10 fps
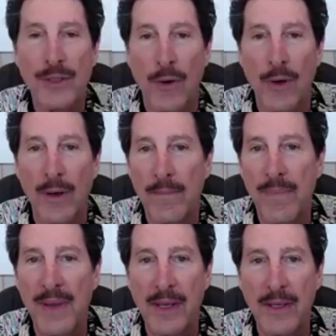your
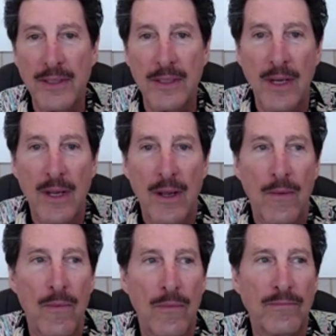biggest
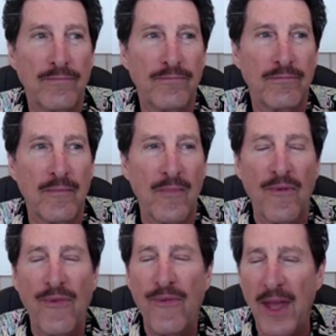
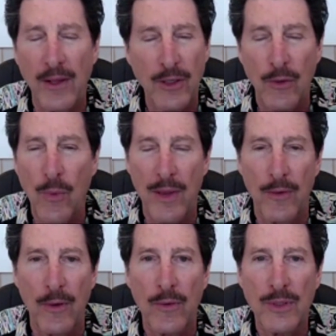failure,
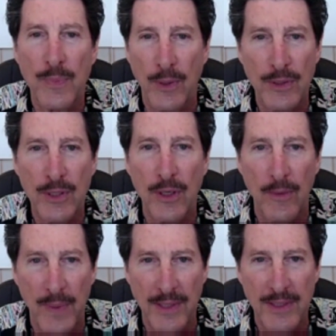whether it was personal or
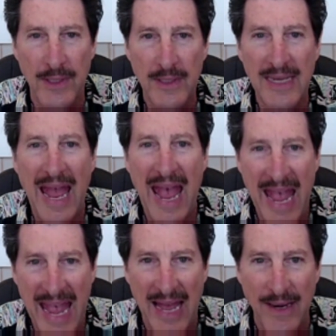business,
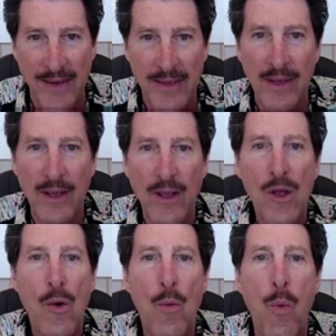and
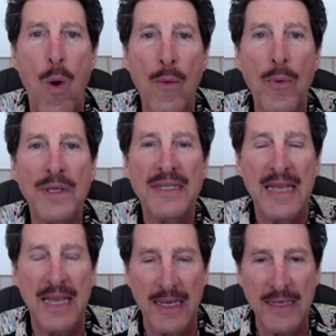what was
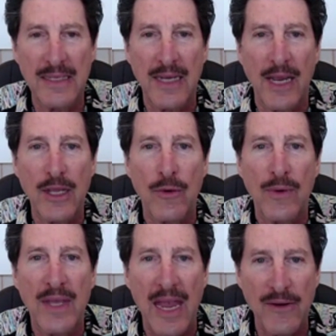the insight you
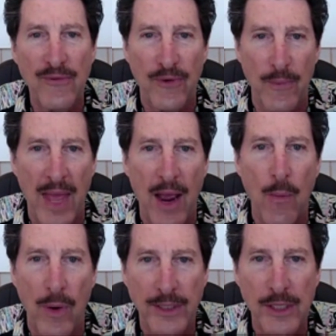gained from that?
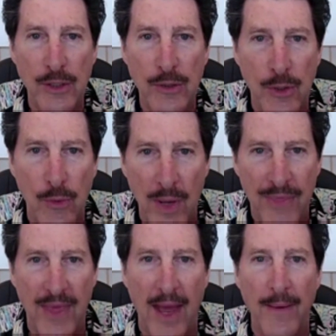What did you do
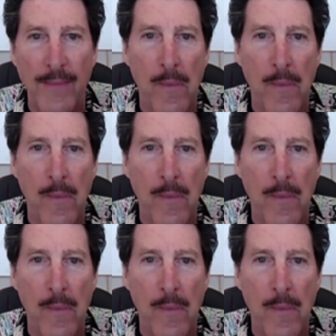with that?